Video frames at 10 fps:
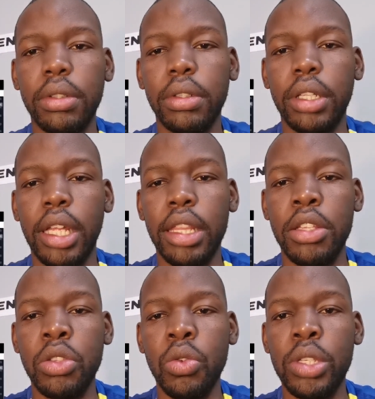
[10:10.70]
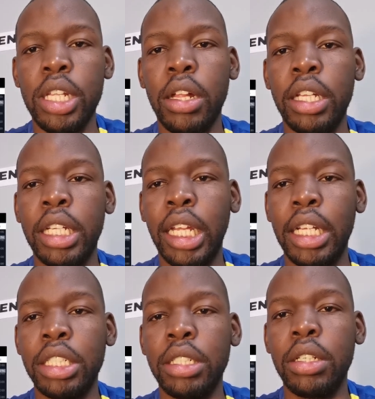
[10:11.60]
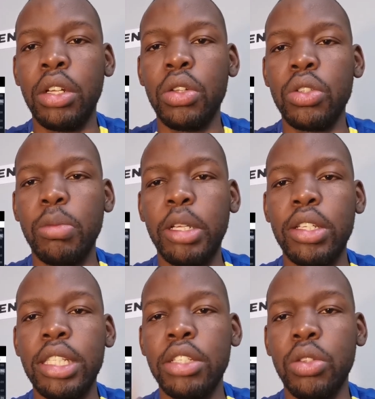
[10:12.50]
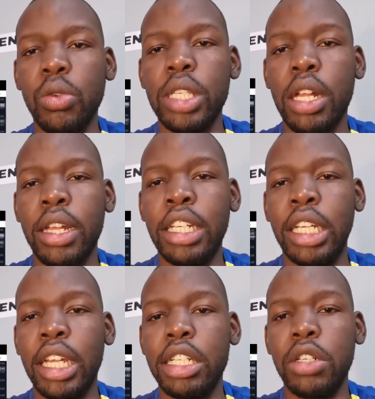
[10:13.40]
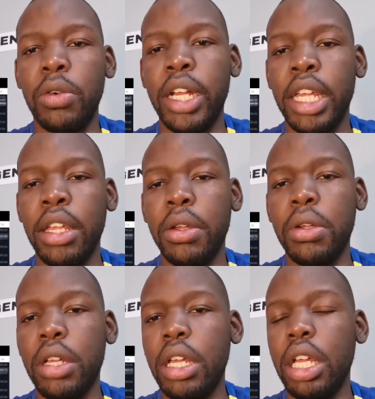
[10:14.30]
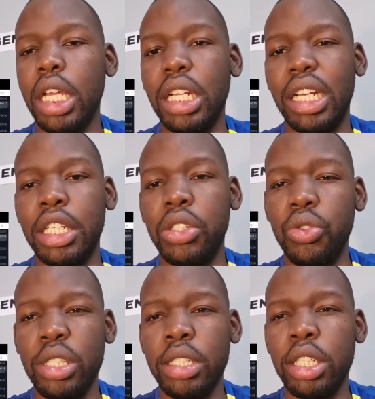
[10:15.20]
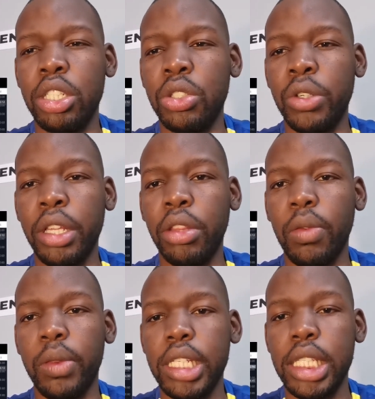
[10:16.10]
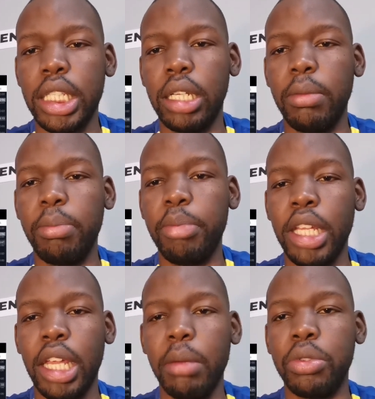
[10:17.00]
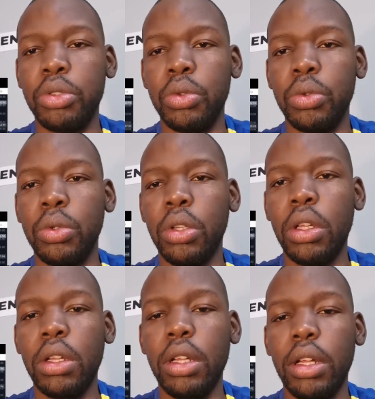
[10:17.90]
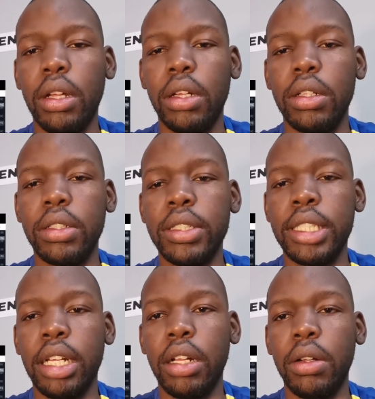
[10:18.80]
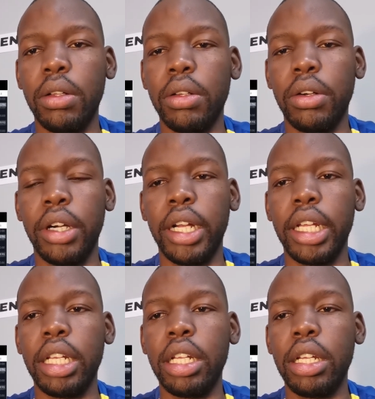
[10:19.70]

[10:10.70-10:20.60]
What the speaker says: Okay, there's no sell indication. So because there's no sell indication right here, it reduces the strength of this thing being able to sell, right?